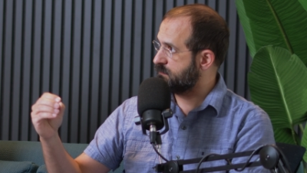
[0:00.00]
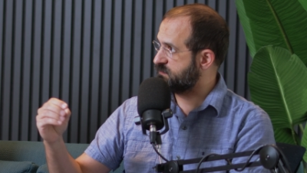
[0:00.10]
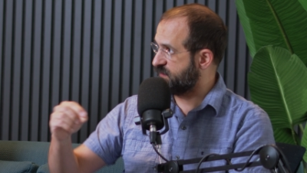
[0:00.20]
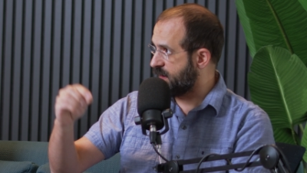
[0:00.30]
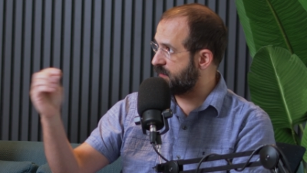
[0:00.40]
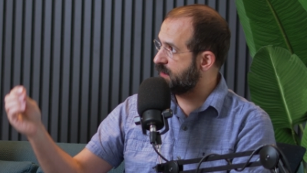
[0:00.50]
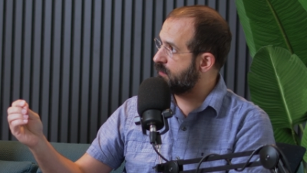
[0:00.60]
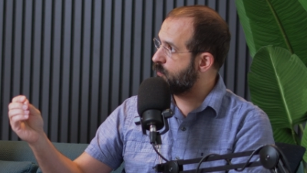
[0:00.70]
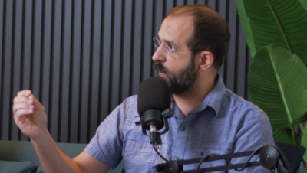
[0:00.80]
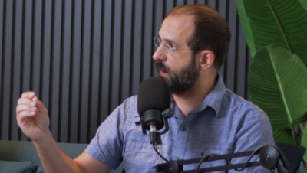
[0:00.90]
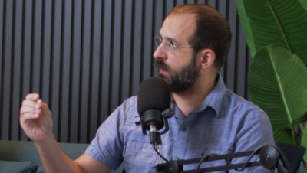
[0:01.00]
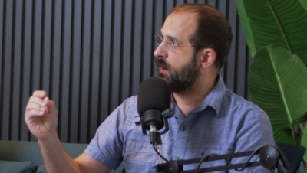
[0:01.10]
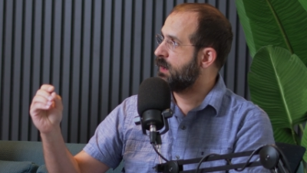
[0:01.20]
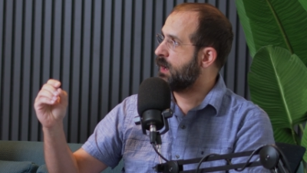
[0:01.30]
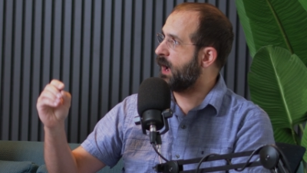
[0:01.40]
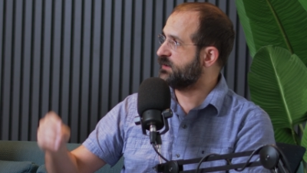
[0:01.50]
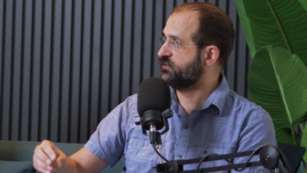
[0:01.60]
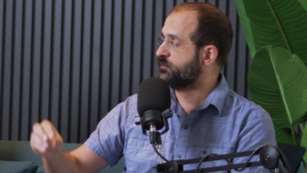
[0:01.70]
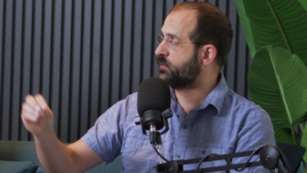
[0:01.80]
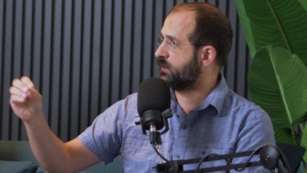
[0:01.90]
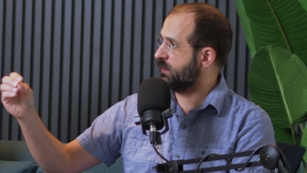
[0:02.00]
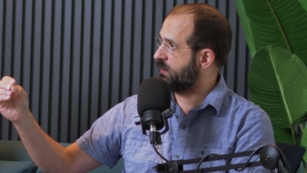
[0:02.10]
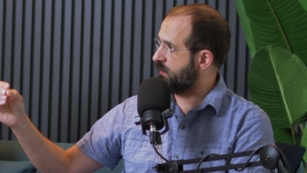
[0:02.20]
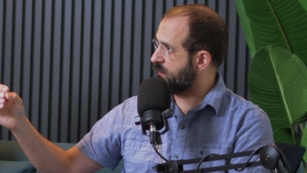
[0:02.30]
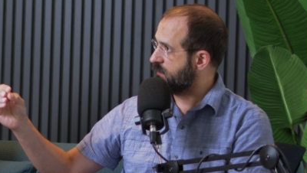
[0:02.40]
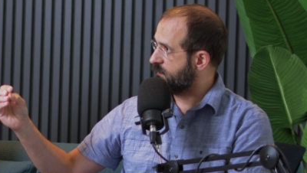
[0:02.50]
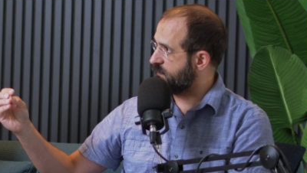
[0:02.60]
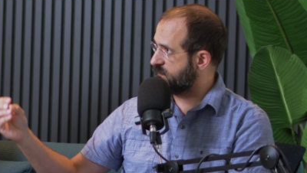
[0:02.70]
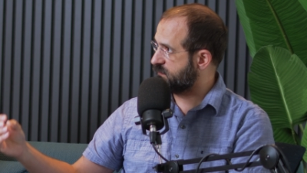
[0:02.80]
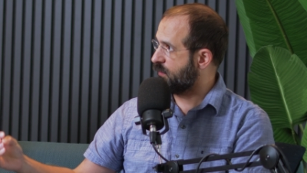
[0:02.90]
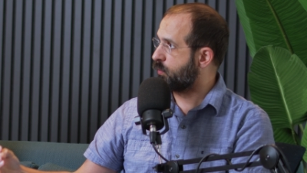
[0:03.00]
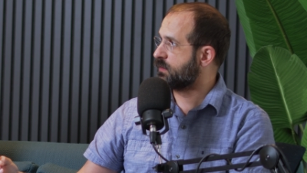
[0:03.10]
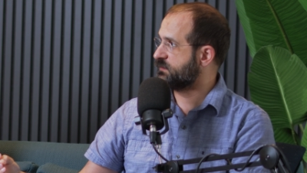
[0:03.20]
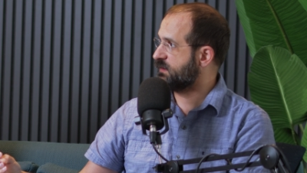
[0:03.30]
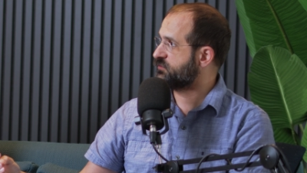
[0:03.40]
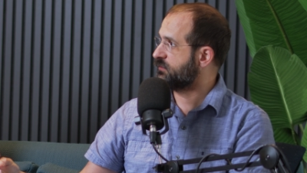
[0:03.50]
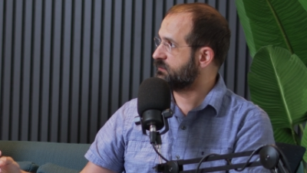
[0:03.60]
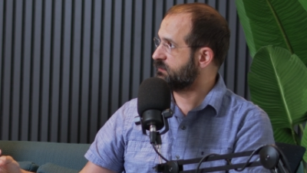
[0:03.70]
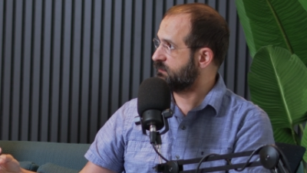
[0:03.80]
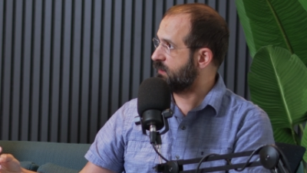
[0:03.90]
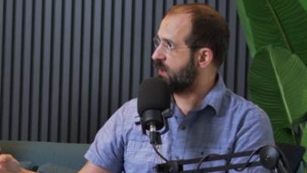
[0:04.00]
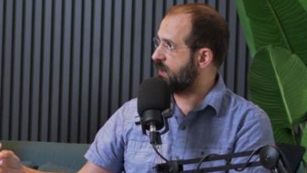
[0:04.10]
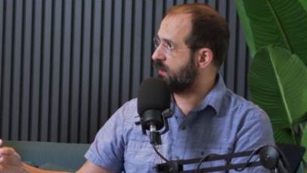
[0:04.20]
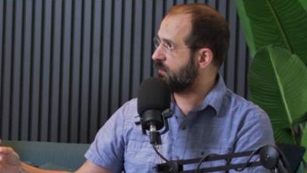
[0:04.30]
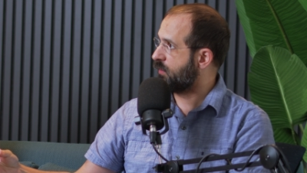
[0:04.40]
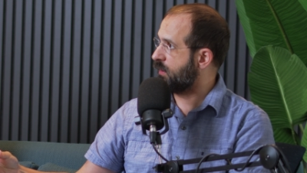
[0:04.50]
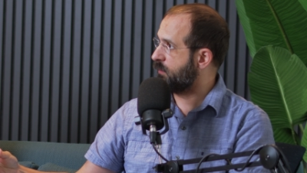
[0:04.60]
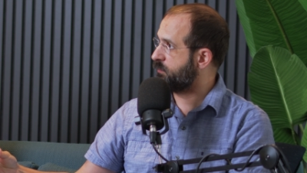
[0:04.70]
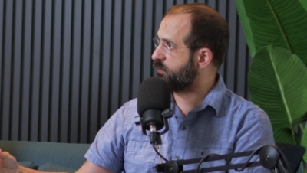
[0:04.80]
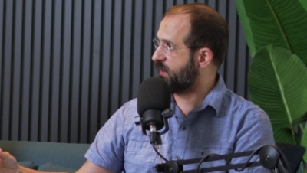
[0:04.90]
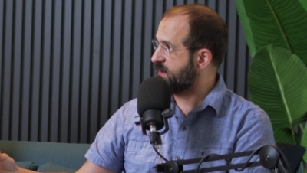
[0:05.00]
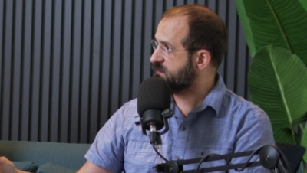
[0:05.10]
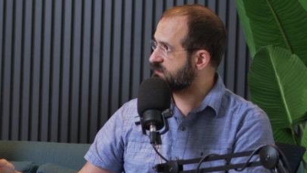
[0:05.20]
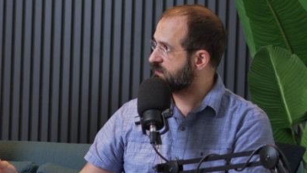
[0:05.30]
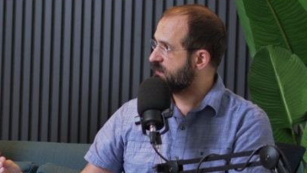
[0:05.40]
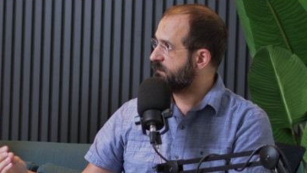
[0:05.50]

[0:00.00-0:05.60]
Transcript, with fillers: scenario where I do put it in this organizational uh, uh, place